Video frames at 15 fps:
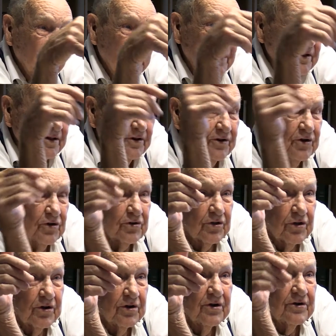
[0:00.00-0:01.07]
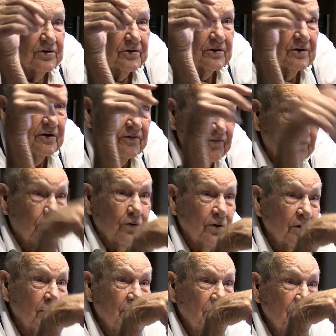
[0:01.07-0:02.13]
they inducted us in
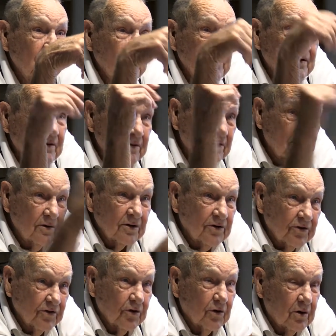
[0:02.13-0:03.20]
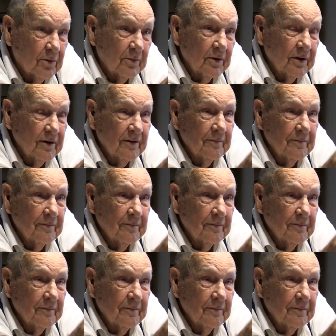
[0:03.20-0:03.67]
40 into the army.